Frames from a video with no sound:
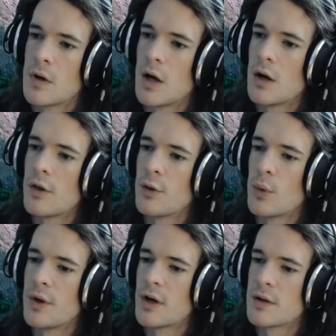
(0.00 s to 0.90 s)
Oh, the
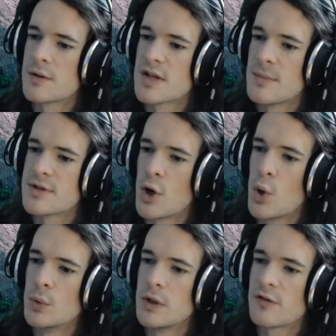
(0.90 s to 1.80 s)
$1 sub is
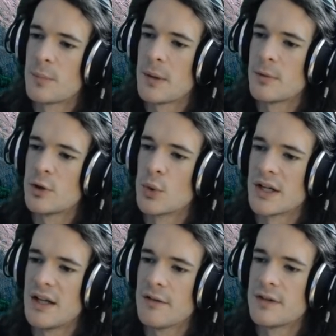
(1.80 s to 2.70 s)
only for people who are
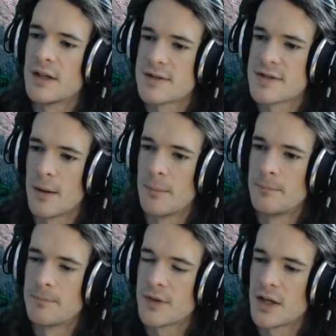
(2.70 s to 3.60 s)
gifted a sub.
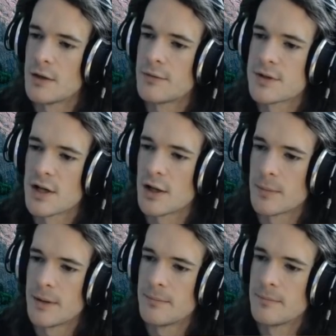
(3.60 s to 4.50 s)
Thank you for telling
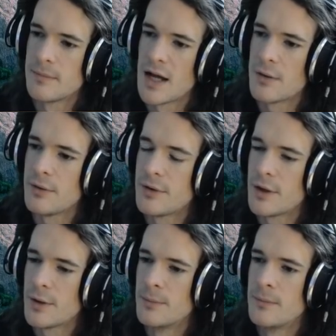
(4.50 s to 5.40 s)
me. Now you
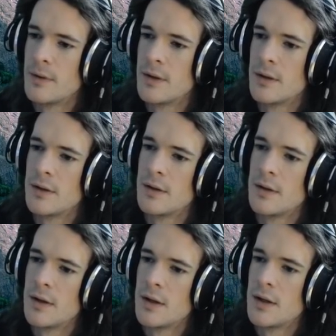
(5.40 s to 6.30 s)
know.
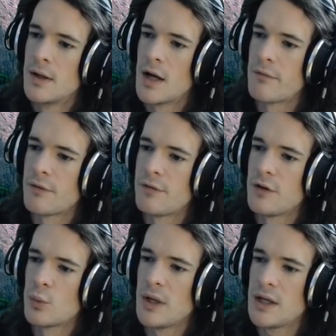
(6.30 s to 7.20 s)
Ever
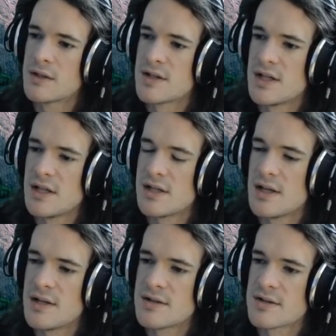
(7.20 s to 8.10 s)
feel weak to
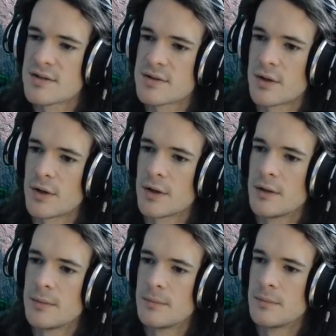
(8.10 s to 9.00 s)
DTs as a Zerg?
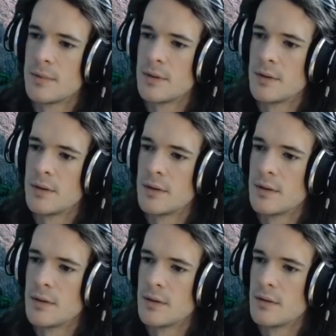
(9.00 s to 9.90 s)

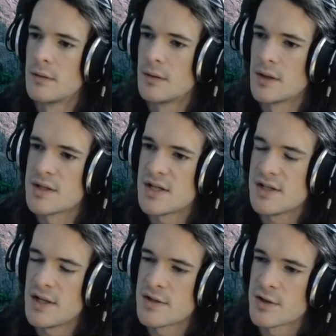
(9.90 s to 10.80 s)

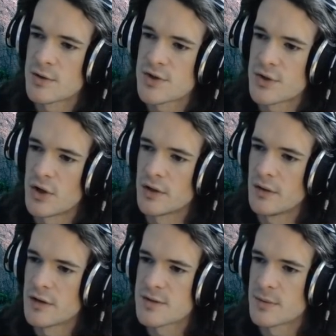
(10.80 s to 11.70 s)
DTs are strong
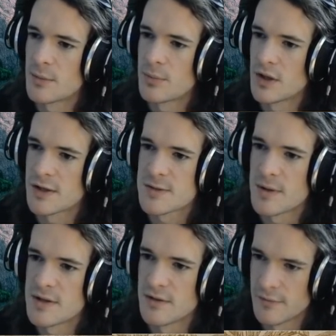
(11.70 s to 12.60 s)
units, but they're pretty
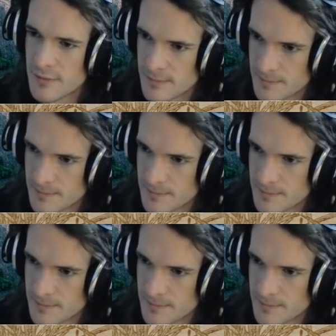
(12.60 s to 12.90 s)
expensive.